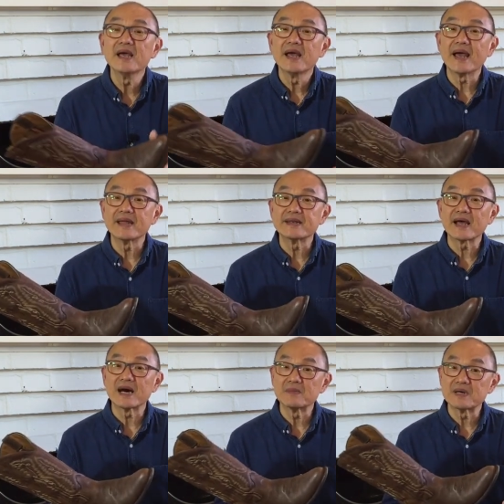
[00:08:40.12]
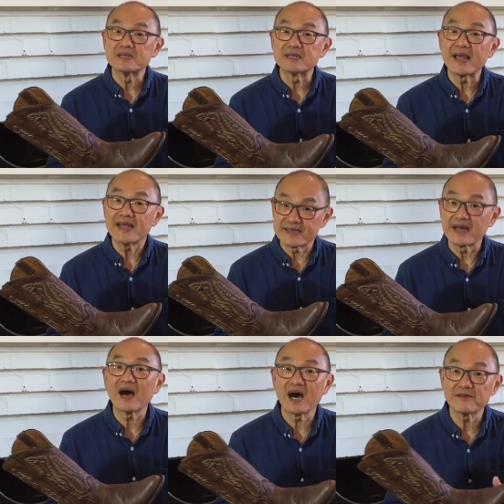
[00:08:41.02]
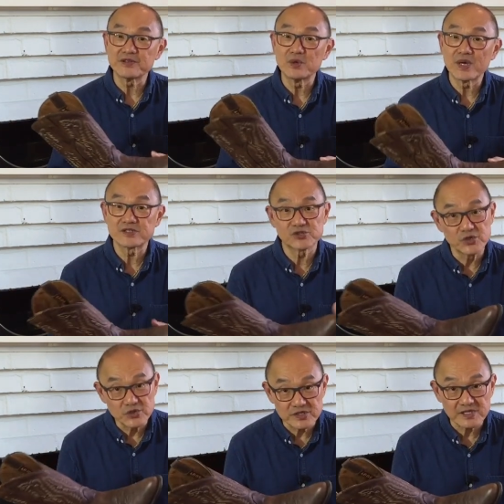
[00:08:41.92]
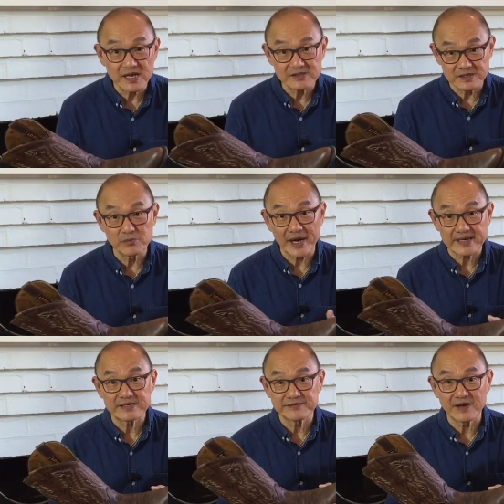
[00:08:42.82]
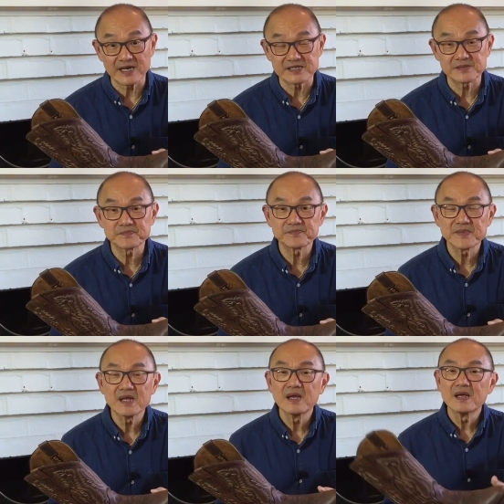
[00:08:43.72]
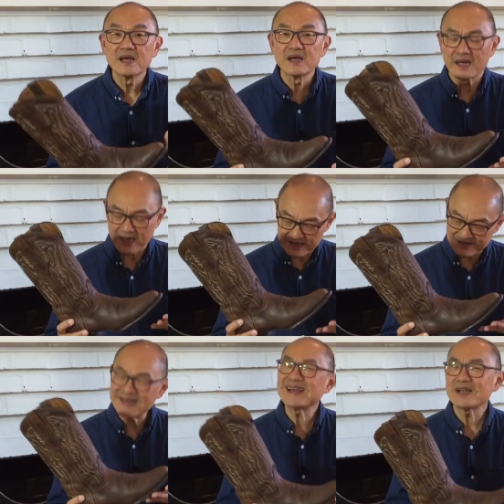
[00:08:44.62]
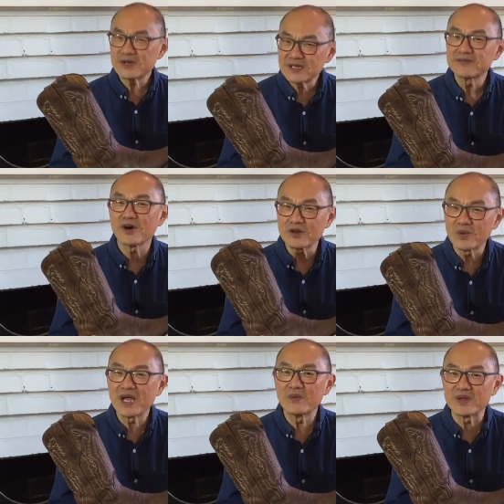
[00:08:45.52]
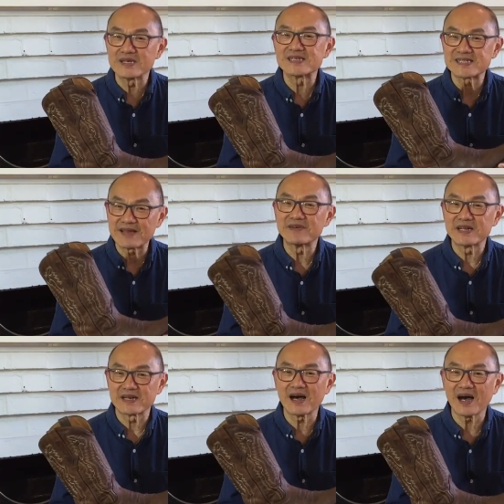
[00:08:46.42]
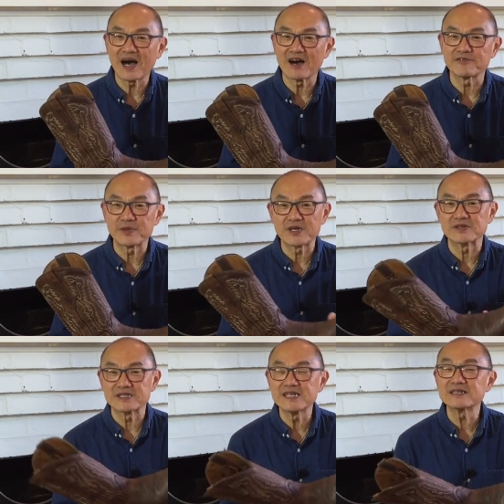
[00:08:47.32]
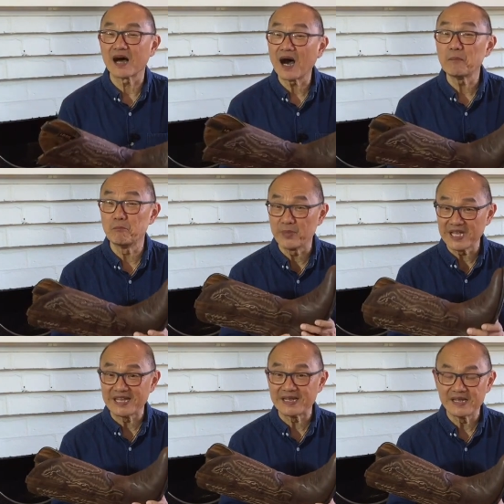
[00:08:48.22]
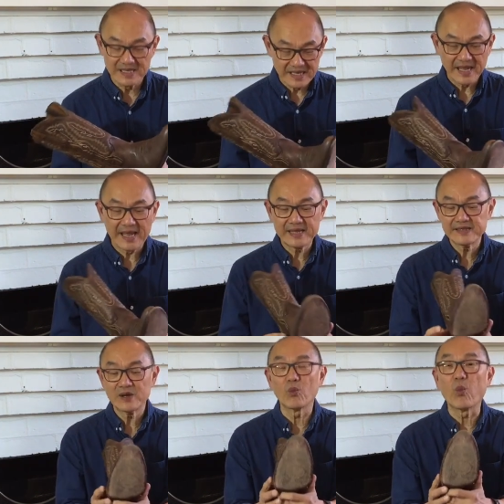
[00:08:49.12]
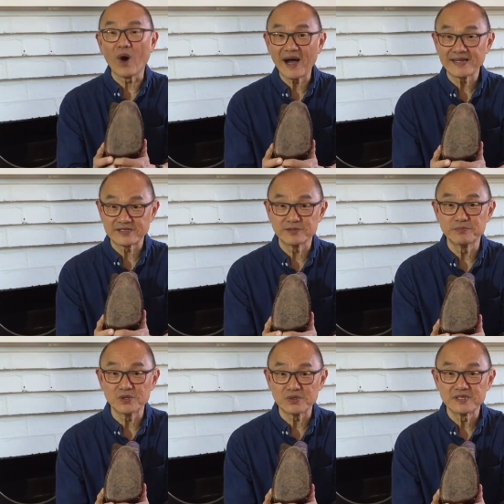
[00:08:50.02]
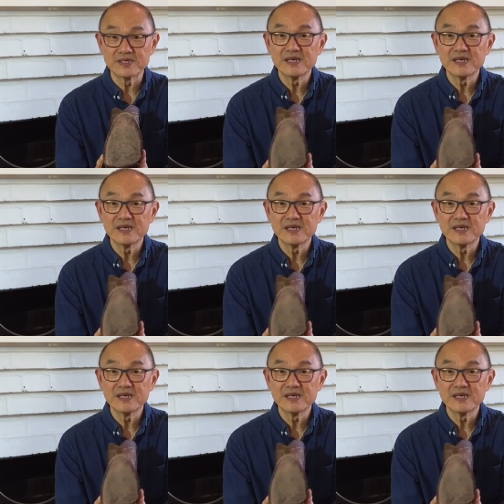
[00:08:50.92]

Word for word: And I'm an eight point five U S true to size on the Brannock device. I think I could have got away with a seven point five because these are big and they're wide to boot.